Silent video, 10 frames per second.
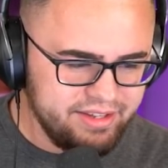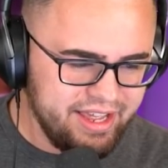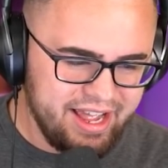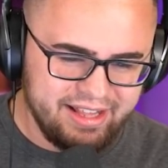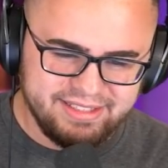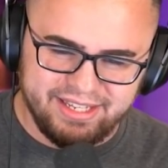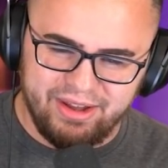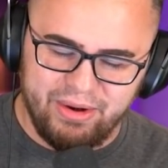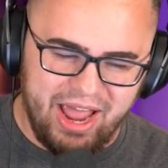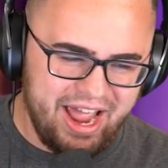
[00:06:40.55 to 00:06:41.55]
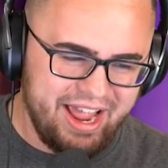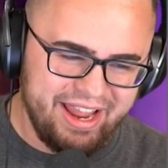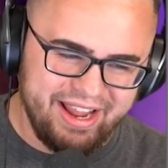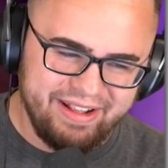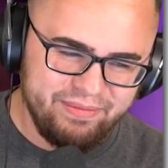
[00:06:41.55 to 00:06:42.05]
Yeah, dude,
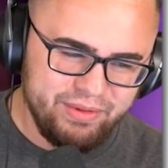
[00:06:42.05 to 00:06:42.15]
I